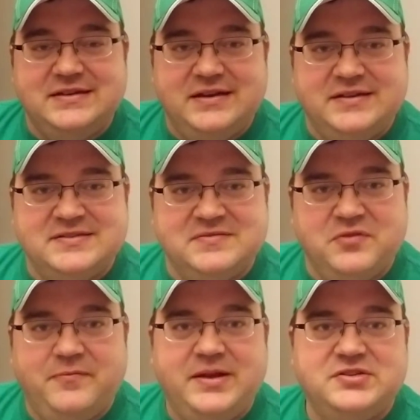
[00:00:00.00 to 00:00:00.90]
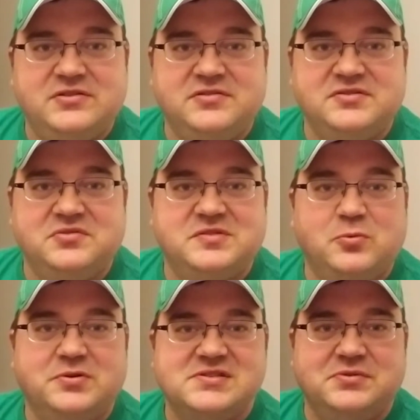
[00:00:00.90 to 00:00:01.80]
And as we've mentioned, there's no
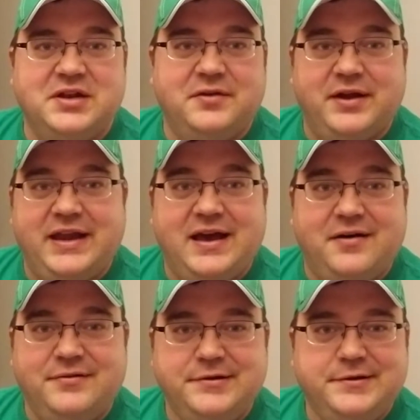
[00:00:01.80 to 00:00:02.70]
sports going on right now.